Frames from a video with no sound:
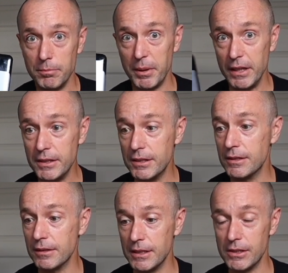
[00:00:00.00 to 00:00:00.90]
beast
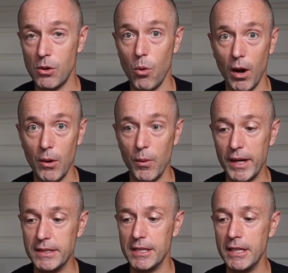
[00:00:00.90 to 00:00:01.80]
and it's quite
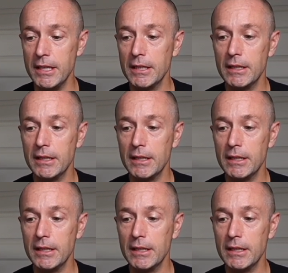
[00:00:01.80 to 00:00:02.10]
weighty,